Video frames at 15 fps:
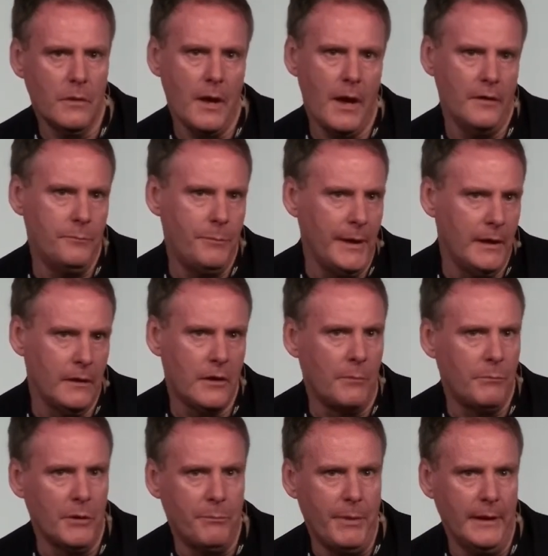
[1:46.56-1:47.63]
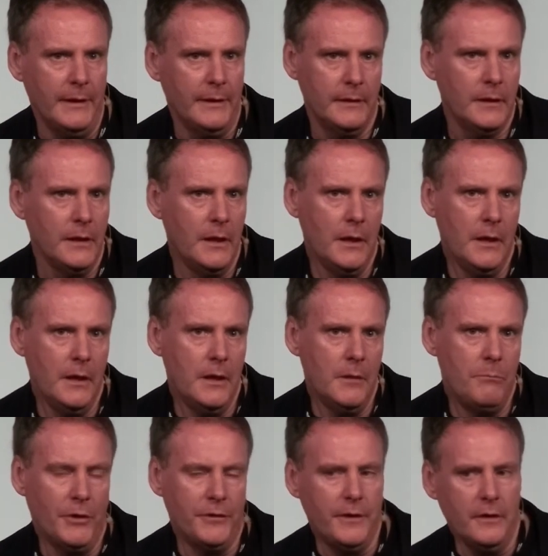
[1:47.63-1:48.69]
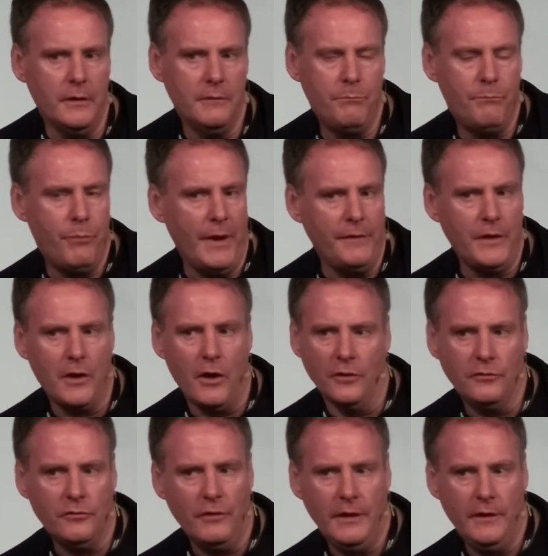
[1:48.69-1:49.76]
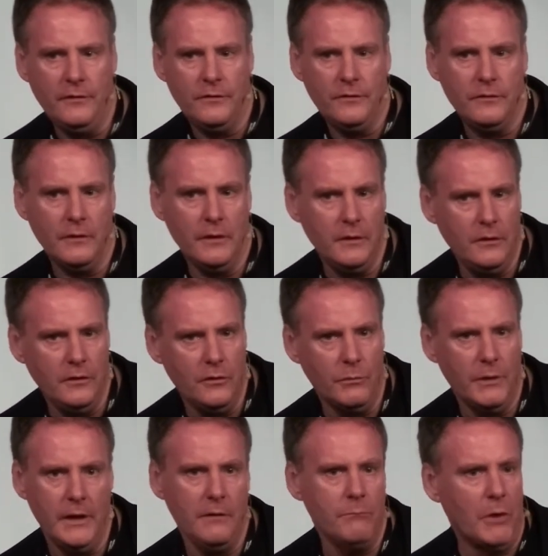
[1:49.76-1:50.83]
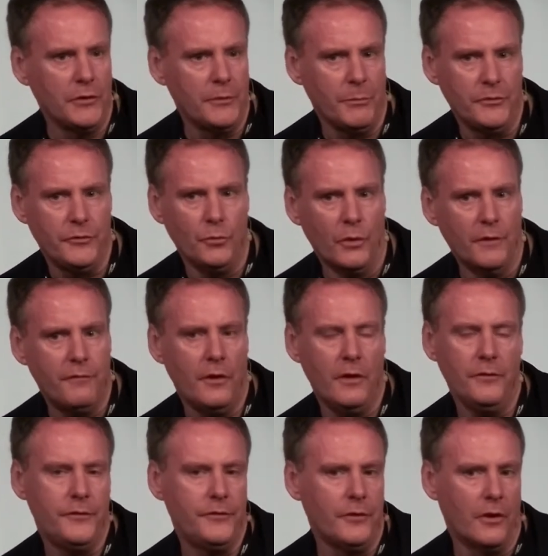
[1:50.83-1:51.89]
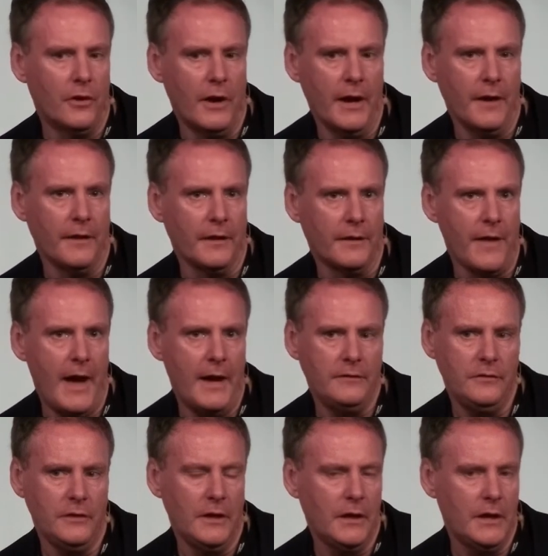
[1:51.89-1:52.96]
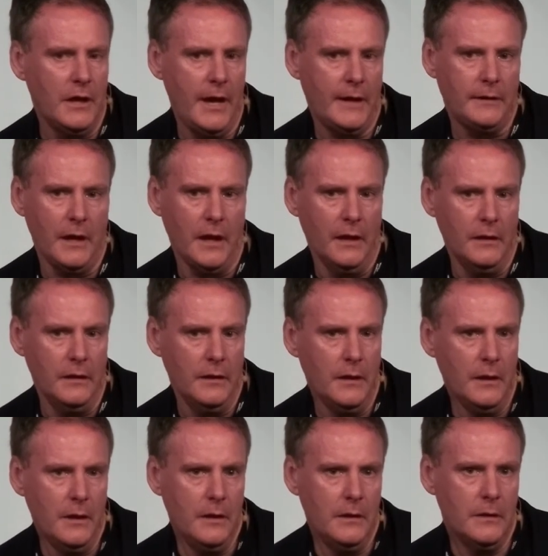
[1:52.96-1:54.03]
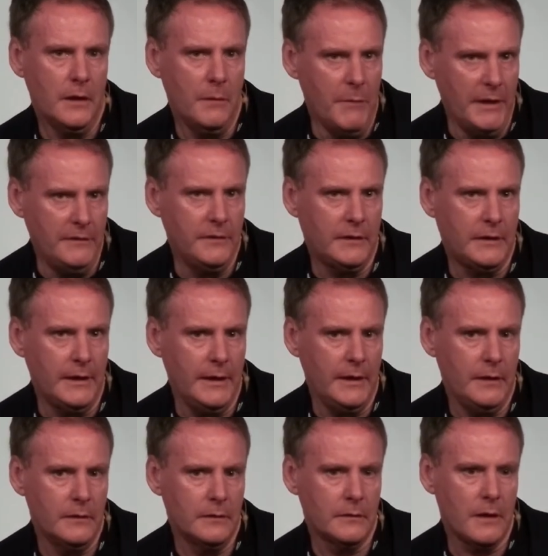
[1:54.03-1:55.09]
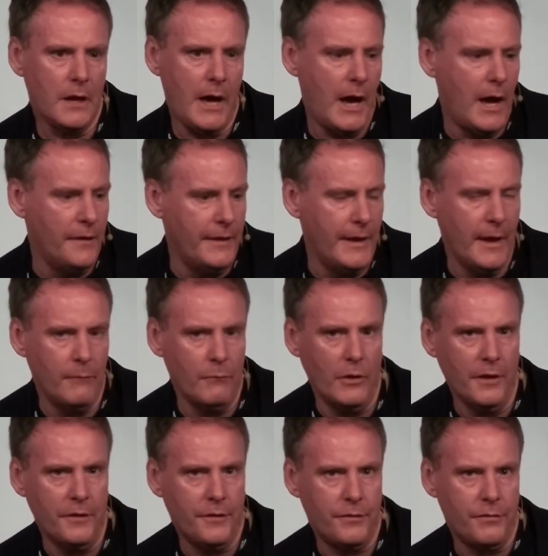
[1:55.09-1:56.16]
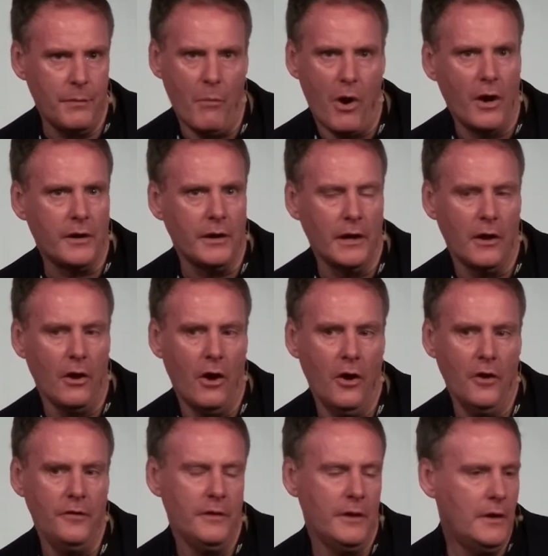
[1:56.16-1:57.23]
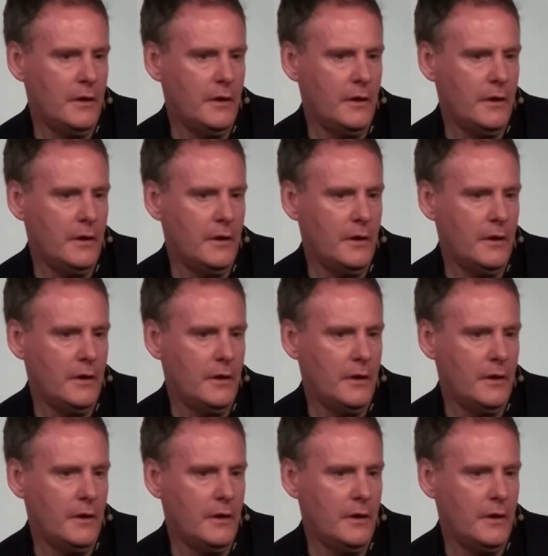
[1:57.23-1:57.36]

has been a couple of billion, but the breadth of countries, you don't need multiple storefronts or anything like that. You can connect in immediately, and then with the marketing cloud,